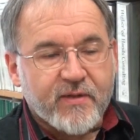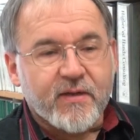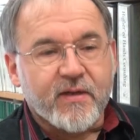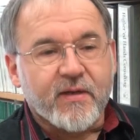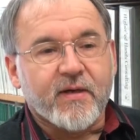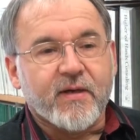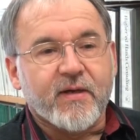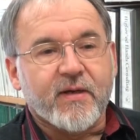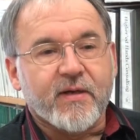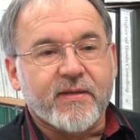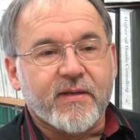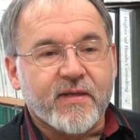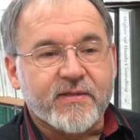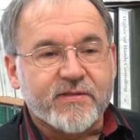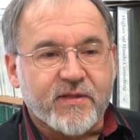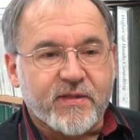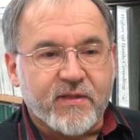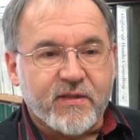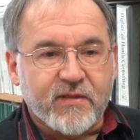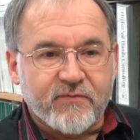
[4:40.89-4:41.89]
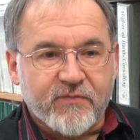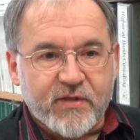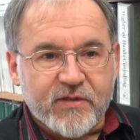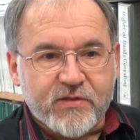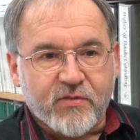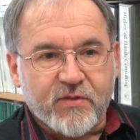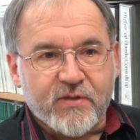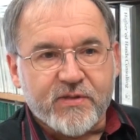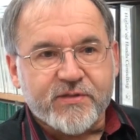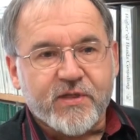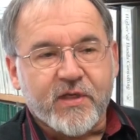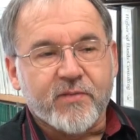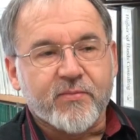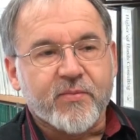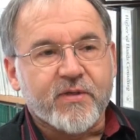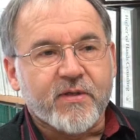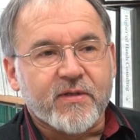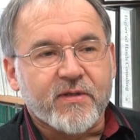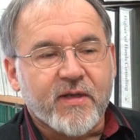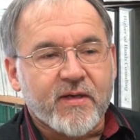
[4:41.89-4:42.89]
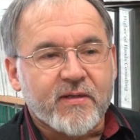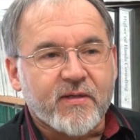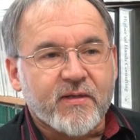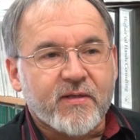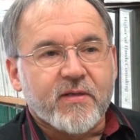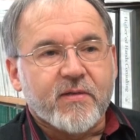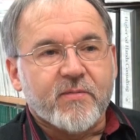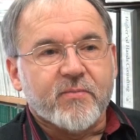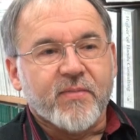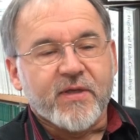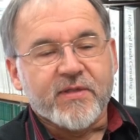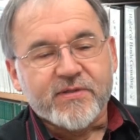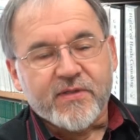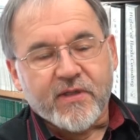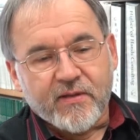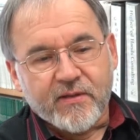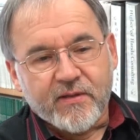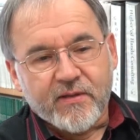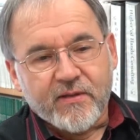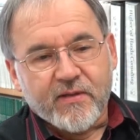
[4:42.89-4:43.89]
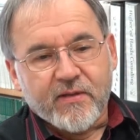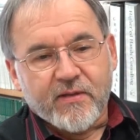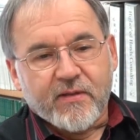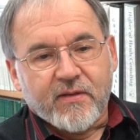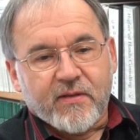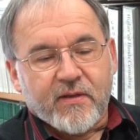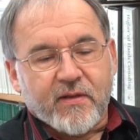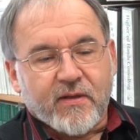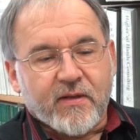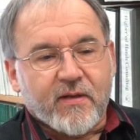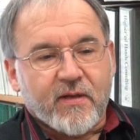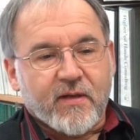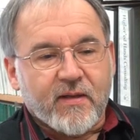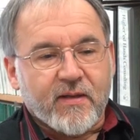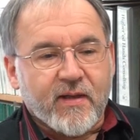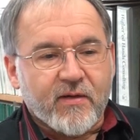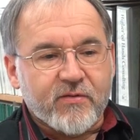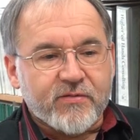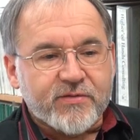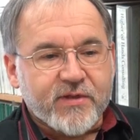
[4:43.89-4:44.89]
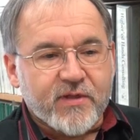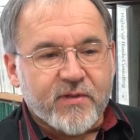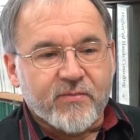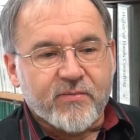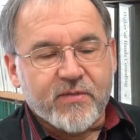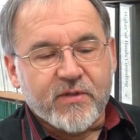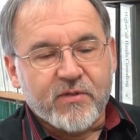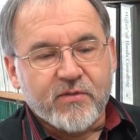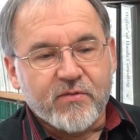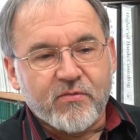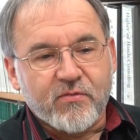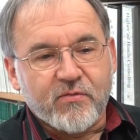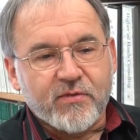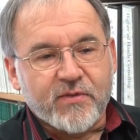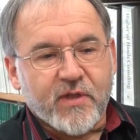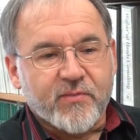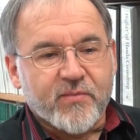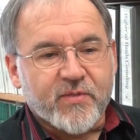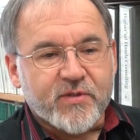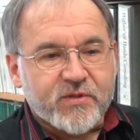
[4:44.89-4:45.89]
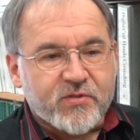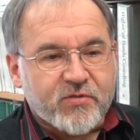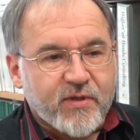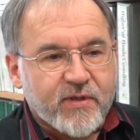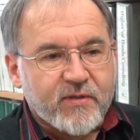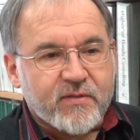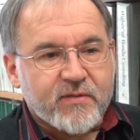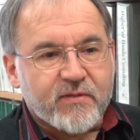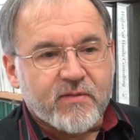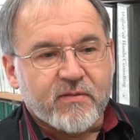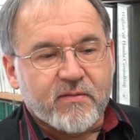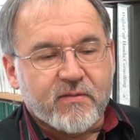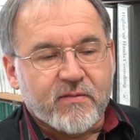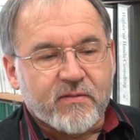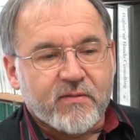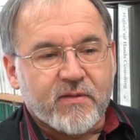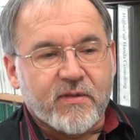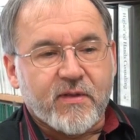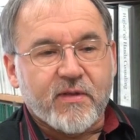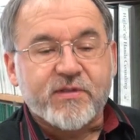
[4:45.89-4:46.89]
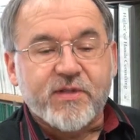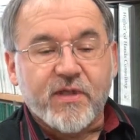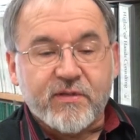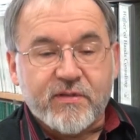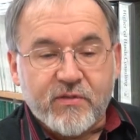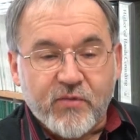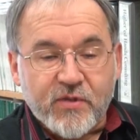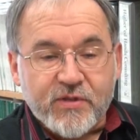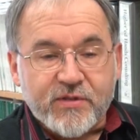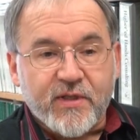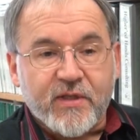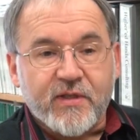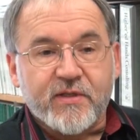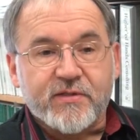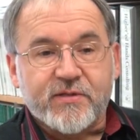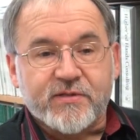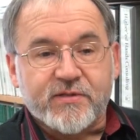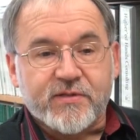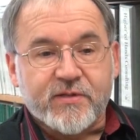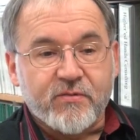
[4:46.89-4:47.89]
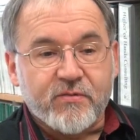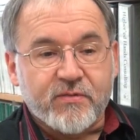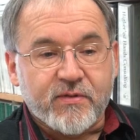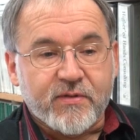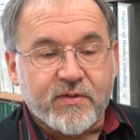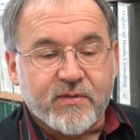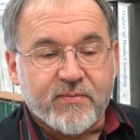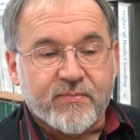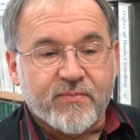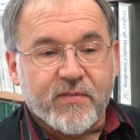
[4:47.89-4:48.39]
uh, and that's an individual assignment, and that basically uh, allows them to demonstrate the extent to which they as a student